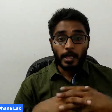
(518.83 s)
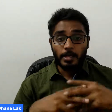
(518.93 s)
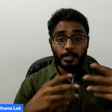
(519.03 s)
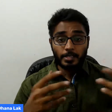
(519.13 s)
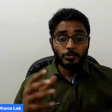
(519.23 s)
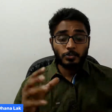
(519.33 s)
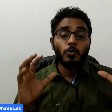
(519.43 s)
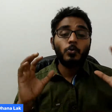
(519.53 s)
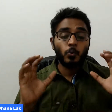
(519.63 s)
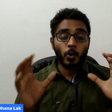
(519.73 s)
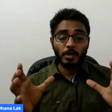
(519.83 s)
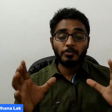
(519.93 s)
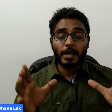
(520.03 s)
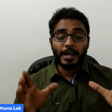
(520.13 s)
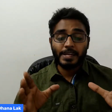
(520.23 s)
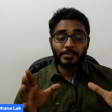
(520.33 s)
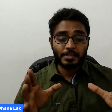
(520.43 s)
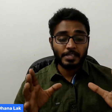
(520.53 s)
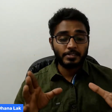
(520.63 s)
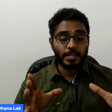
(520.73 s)
so one of the ideas
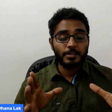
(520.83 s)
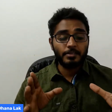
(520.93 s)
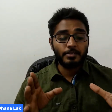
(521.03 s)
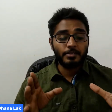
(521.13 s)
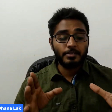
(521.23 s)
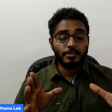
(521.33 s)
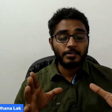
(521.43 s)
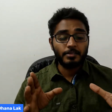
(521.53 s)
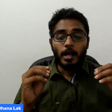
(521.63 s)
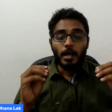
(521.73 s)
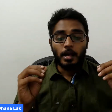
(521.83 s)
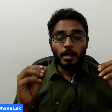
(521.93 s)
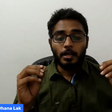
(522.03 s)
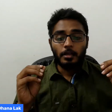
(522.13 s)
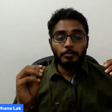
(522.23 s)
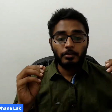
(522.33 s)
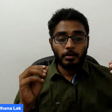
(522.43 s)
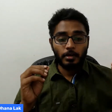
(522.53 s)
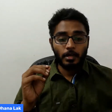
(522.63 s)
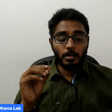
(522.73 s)
he said is that if you're
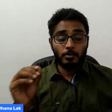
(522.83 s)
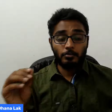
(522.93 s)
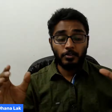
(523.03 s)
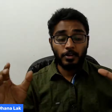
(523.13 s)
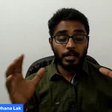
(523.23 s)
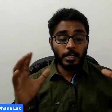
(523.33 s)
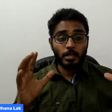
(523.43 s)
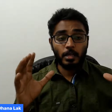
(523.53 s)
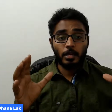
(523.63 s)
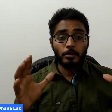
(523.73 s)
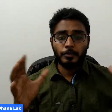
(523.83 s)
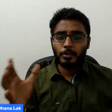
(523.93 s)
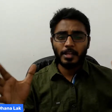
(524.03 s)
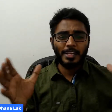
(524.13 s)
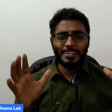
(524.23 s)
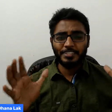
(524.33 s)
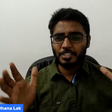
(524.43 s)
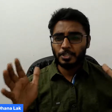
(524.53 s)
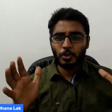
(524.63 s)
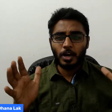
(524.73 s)
if you're a
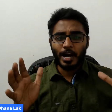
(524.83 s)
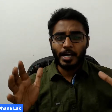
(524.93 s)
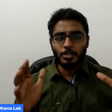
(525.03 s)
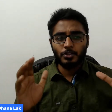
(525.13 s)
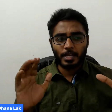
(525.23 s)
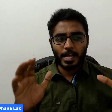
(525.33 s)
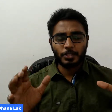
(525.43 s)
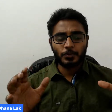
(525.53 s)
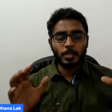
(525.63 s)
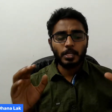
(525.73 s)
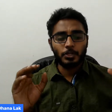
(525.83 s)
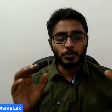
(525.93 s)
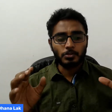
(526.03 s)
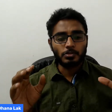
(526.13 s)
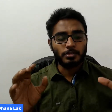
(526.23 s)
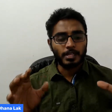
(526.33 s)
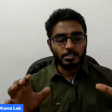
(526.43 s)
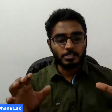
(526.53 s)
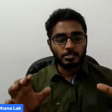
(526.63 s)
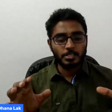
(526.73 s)
SEO guy, you can actually use this
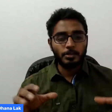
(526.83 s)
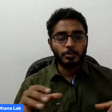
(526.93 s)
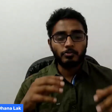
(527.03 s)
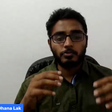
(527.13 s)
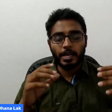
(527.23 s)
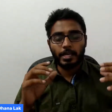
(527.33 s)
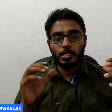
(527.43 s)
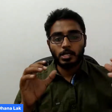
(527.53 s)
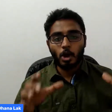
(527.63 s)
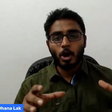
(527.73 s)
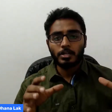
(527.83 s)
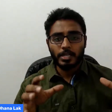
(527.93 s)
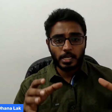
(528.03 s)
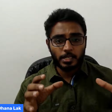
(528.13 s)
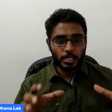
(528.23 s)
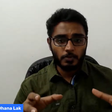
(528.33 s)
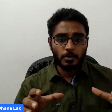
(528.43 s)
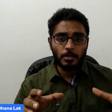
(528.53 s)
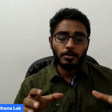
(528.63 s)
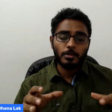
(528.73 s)
extension to find long tail
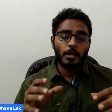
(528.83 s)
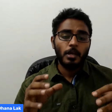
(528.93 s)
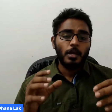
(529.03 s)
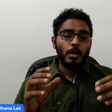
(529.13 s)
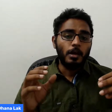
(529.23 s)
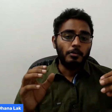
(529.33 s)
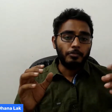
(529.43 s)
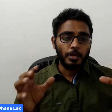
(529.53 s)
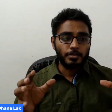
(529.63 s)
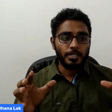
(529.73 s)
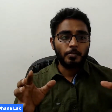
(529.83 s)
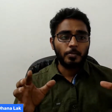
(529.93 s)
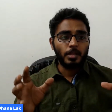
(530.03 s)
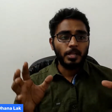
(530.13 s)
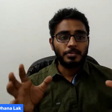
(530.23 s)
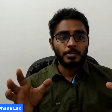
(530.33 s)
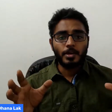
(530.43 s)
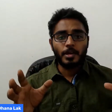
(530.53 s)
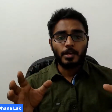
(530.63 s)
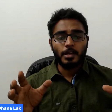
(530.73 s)
keywords. For example, let's
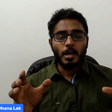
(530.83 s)
say